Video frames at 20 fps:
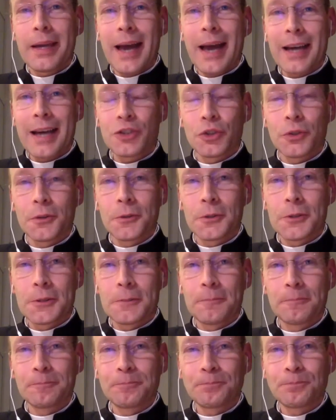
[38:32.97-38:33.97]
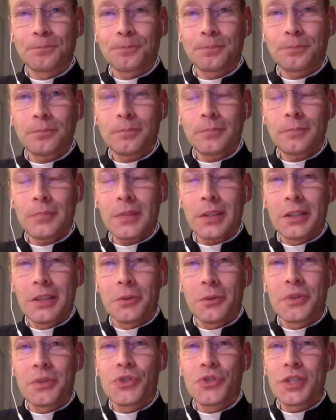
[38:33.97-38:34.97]
actions.
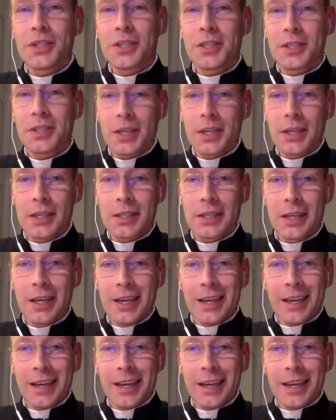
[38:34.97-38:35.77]
When Jesus says,